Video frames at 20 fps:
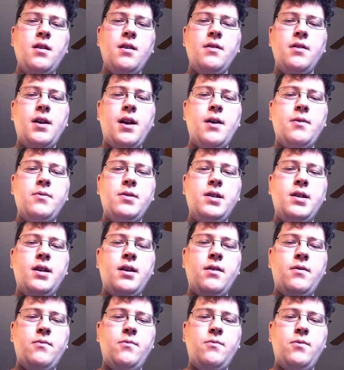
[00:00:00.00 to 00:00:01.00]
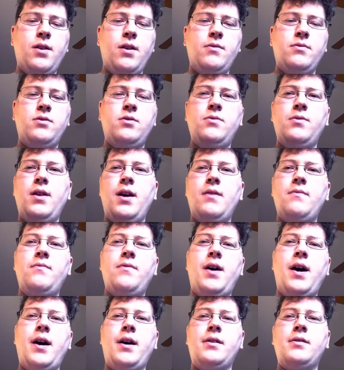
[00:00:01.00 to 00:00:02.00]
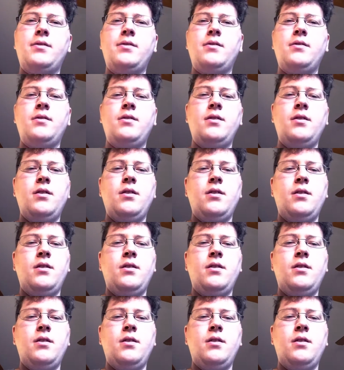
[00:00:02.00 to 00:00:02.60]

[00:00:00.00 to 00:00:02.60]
that I would get when I was doing NFACs,